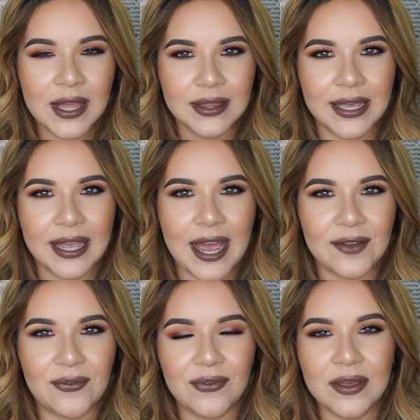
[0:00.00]
Like
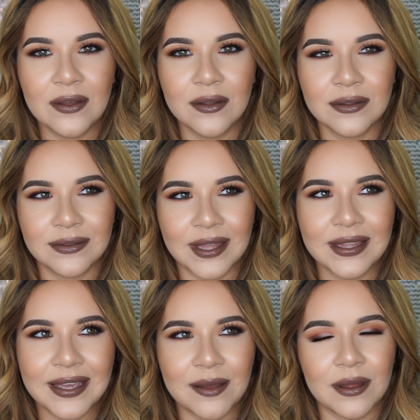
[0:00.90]
I feel not
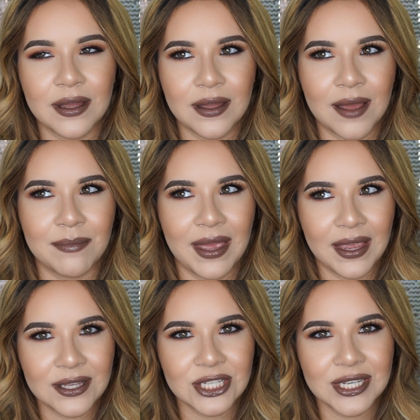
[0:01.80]
like I'm
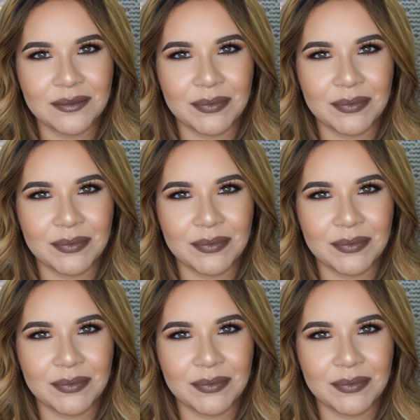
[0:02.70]
aging,